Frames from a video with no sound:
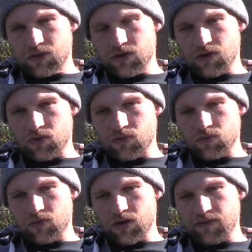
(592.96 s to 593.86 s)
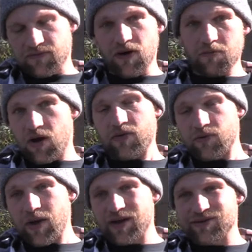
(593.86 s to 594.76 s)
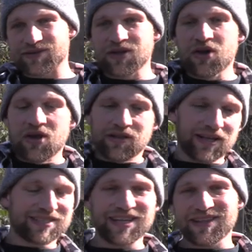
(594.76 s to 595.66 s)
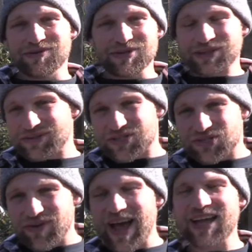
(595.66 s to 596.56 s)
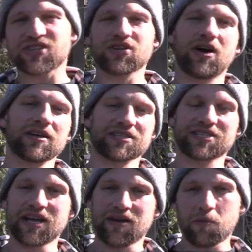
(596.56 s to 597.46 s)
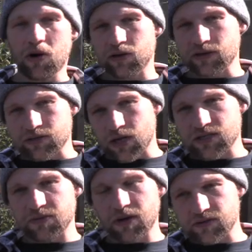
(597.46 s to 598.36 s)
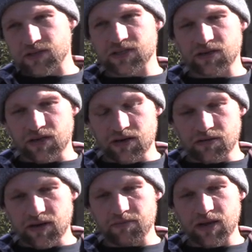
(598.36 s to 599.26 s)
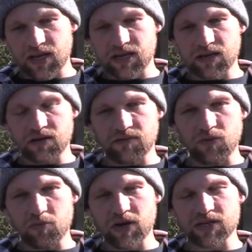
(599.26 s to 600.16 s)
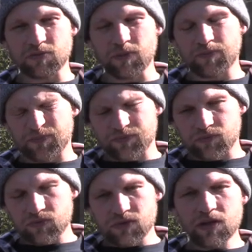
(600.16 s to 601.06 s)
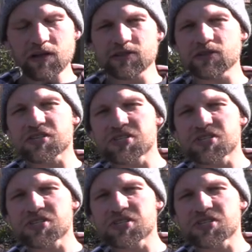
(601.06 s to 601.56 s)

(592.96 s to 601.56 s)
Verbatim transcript: you know, uh, from other records. Like, say there was a little scratch on a snare. Marley talks about this in, in, in making of the bridge, but there's a little